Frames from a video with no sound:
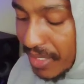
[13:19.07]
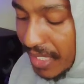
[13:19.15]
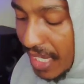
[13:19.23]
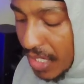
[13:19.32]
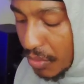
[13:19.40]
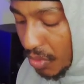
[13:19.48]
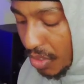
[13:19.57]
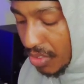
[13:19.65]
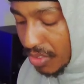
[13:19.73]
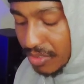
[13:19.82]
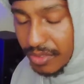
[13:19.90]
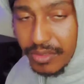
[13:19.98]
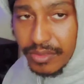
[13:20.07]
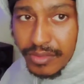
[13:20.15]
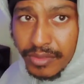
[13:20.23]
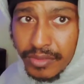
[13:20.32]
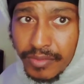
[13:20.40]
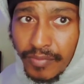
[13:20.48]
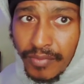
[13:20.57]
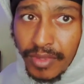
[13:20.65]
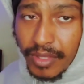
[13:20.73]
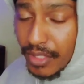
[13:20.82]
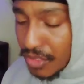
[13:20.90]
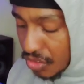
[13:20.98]
Cakewalk.
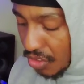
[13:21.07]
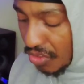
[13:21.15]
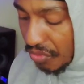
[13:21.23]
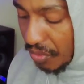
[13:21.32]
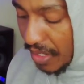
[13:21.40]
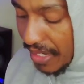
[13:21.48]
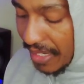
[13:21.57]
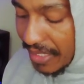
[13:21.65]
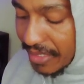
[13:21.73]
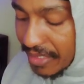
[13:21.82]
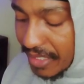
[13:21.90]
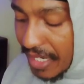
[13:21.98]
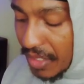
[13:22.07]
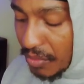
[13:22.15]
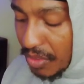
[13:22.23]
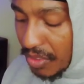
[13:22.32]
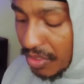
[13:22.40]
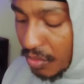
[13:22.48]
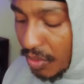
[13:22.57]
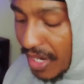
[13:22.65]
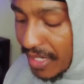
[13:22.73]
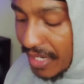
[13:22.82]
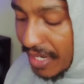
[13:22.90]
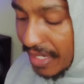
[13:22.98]
The software I got is Cakewalk.
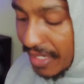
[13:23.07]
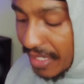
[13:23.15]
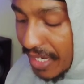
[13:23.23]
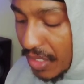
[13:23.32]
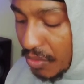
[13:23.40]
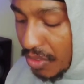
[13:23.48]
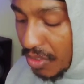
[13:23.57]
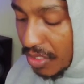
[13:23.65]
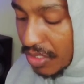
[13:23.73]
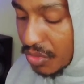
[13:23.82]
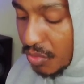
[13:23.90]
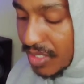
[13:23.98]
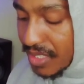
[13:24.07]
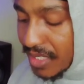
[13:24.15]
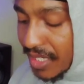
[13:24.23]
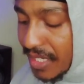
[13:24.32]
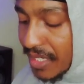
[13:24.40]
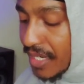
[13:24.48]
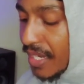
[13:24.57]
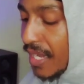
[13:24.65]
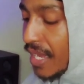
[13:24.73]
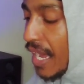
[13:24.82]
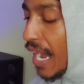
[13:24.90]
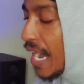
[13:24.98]
Why did I get Cakewalk? Because once again,
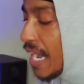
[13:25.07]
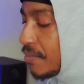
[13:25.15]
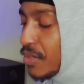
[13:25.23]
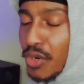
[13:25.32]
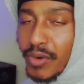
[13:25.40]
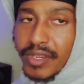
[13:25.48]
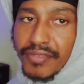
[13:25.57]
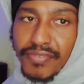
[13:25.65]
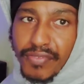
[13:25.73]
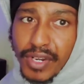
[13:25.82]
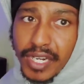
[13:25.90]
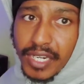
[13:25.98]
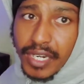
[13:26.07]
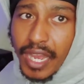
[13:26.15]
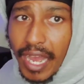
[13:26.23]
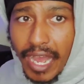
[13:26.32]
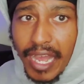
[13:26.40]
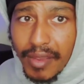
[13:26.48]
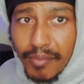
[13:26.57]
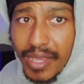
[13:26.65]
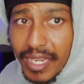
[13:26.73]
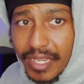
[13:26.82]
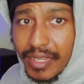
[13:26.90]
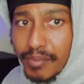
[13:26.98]
I'm going free. I'm
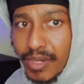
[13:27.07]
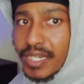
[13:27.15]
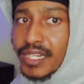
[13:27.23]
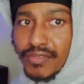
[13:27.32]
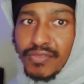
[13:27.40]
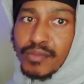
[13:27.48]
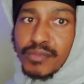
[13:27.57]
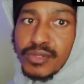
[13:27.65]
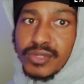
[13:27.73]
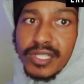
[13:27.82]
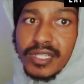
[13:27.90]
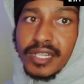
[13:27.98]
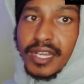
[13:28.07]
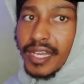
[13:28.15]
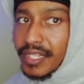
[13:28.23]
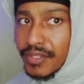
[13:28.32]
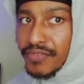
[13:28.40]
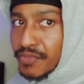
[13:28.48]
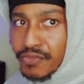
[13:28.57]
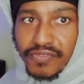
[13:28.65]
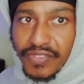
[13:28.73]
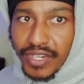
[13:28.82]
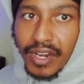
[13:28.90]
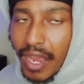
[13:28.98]
making money from music. I have to
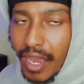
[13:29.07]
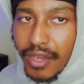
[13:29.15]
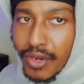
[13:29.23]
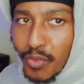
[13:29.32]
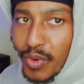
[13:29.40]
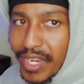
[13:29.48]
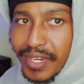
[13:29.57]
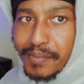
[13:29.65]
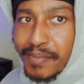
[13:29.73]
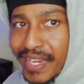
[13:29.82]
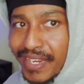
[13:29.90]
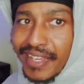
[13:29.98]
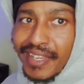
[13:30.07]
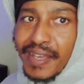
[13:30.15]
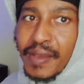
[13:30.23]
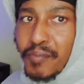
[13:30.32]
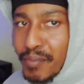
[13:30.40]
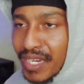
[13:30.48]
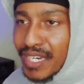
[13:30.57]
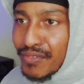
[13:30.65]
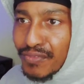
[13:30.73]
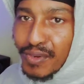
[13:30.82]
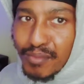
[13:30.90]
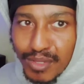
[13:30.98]
figure out a way to make money
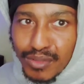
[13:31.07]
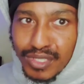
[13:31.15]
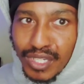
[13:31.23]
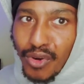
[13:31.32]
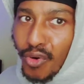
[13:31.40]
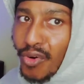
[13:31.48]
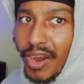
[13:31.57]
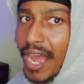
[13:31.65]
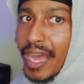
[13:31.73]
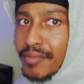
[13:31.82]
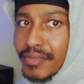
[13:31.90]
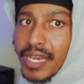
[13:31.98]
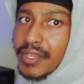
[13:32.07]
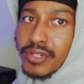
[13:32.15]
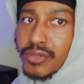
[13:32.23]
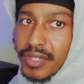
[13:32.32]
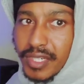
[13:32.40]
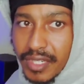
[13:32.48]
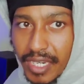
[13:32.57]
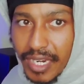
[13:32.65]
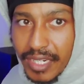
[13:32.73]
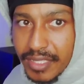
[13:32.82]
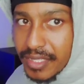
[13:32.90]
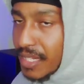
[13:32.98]
from music or I'm not doing it.
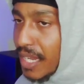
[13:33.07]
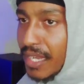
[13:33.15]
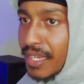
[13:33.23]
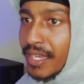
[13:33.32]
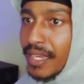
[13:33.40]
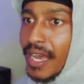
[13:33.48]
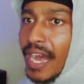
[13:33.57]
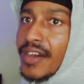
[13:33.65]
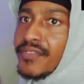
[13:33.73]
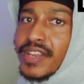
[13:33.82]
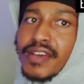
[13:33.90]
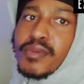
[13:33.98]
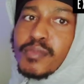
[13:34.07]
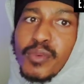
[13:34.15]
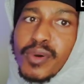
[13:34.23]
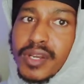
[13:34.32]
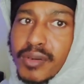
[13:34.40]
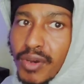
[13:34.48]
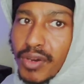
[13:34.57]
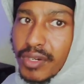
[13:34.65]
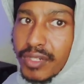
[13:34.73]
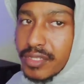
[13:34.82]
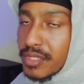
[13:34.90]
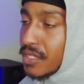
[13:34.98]
Like it's not, I've never been one of them
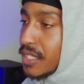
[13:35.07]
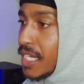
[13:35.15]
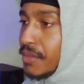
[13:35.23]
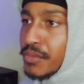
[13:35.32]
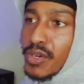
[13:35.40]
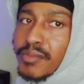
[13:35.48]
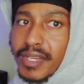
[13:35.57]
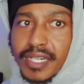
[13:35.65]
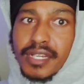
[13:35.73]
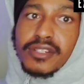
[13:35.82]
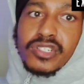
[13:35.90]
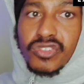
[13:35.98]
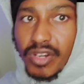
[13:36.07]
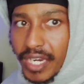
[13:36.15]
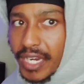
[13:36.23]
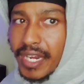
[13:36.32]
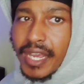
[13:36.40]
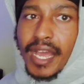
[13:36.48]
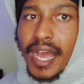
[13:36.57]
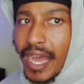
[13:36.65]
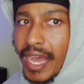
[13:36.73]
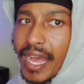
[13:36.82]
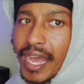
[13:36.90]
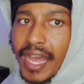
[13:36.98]
artists that keep throwing money down the drain.
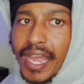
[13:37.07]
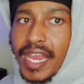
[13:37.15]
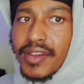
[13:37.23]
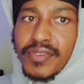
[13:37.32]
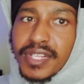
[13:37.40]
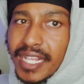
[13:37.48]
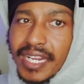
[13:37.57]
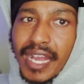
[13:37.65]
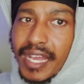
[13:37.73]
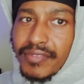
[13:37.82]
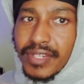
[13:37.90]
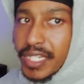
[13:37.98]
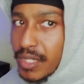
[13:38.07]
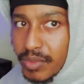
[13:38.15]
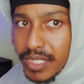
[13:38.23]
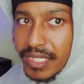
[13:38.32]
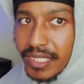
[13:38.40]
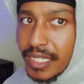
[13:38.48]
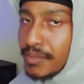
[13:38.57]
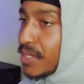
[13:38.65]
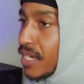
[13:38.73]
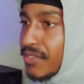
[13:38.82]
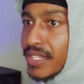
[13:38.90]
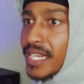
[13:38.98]
Everything I ever did was cheap
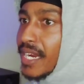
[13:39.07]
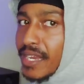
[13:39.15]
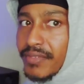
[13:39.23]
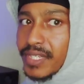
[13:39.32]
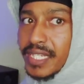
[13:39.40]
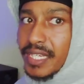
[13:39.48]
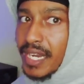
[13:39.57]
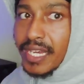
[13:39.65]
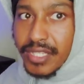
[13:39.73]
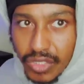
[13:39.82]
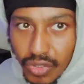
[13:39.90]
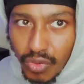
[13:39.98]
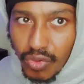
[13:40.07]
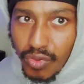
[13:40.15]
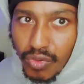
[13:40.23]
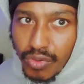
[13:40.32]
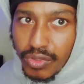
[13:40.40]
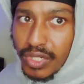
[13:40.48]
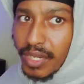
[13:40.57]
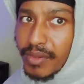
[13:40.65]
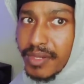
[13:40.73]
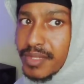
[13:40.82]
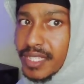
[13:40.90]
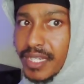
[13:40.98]
and everything I ever did, I sold. You get
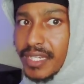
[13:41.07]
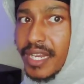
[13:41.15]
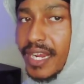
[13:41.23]
what I'm saying?